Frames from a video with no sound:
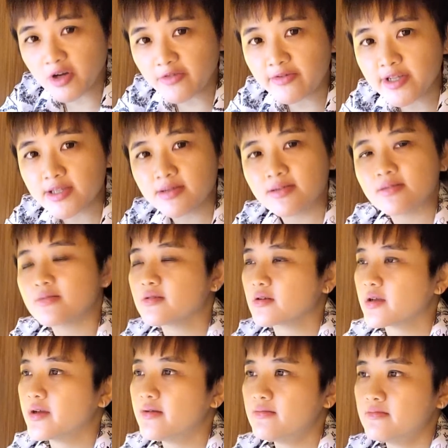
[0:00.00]
profit,
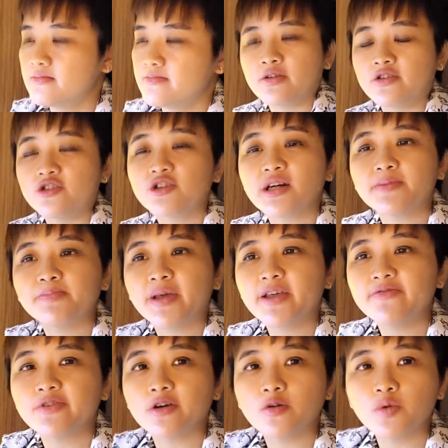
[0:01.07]
okay? You gotta pay
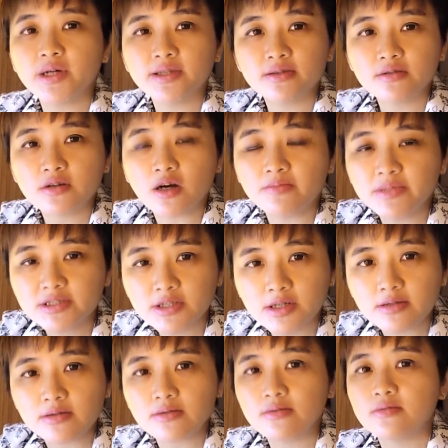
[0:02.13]
for what?
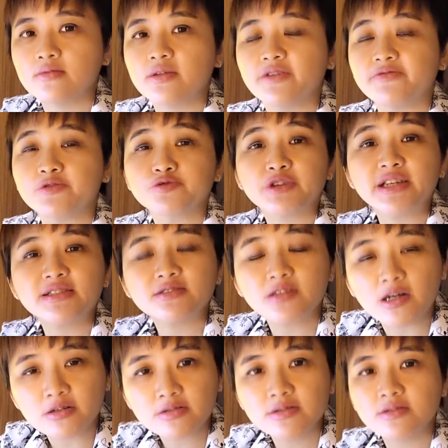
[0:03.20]
Commission if you trade
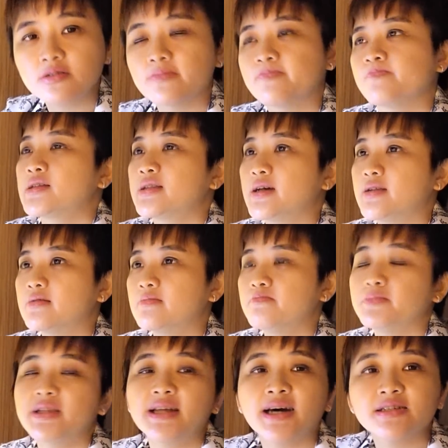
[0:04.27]
stocks.
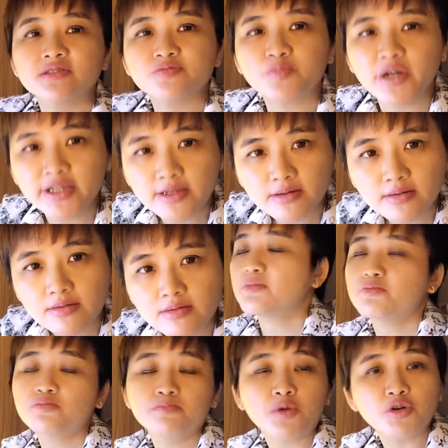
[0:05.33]
Then bid-ask spread.
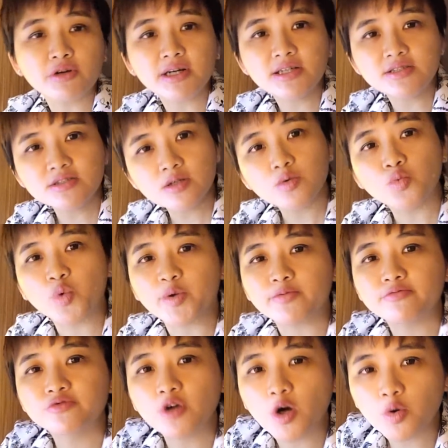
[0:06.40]
Some brokers
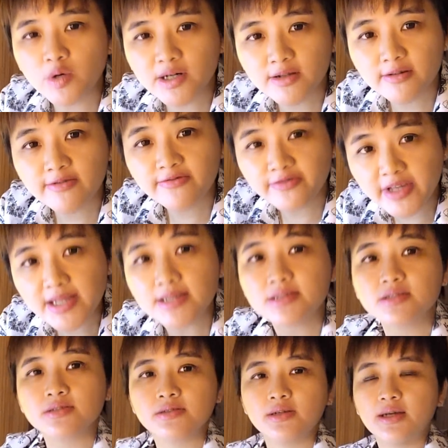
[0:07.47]
withdrawal
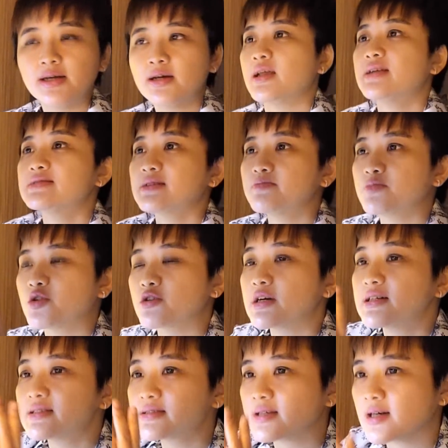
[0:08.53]
fees. Then some
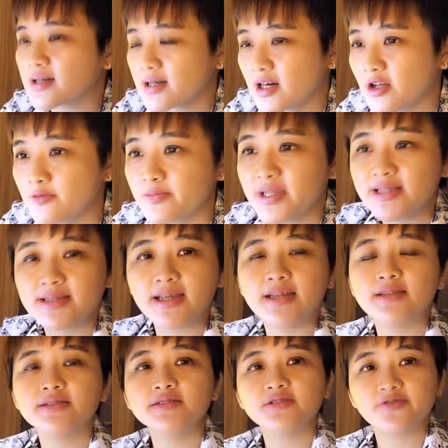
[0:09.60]
brokers account
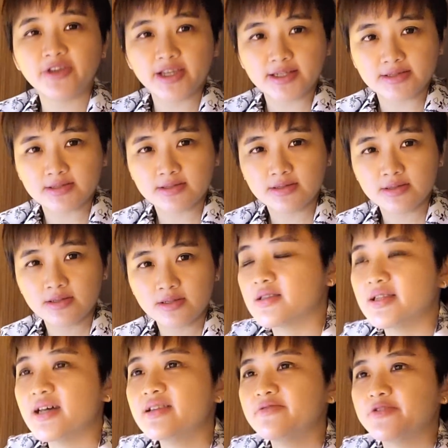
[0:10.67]
maintenance fees.
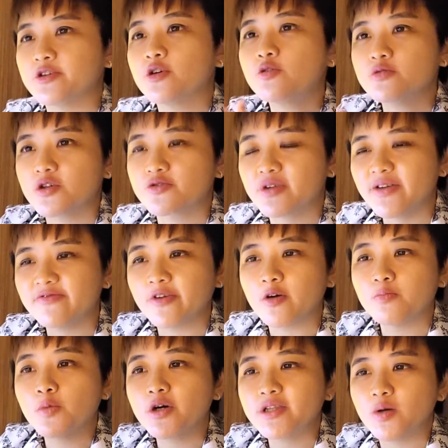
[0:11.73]
Then if you hold your trade for
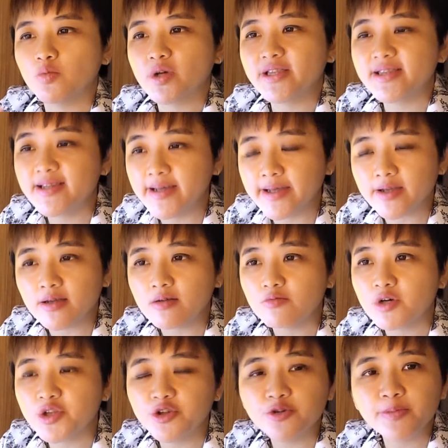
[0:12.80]
more than 1 day,
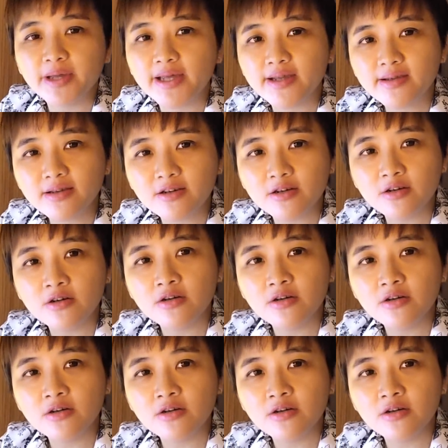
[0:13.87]
what do you pay?